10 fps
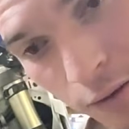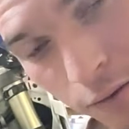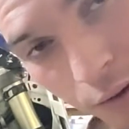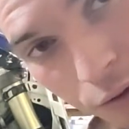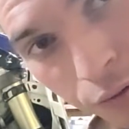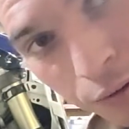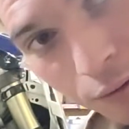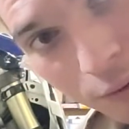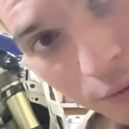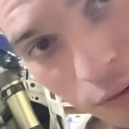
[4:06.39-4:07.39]
for the
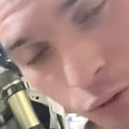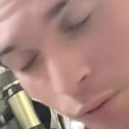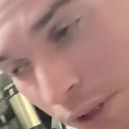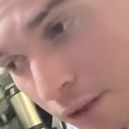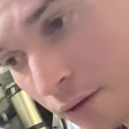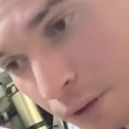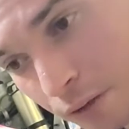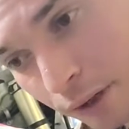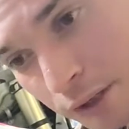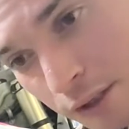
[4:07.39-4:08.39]
23
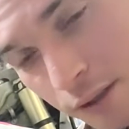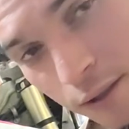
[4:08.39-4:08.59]
race season.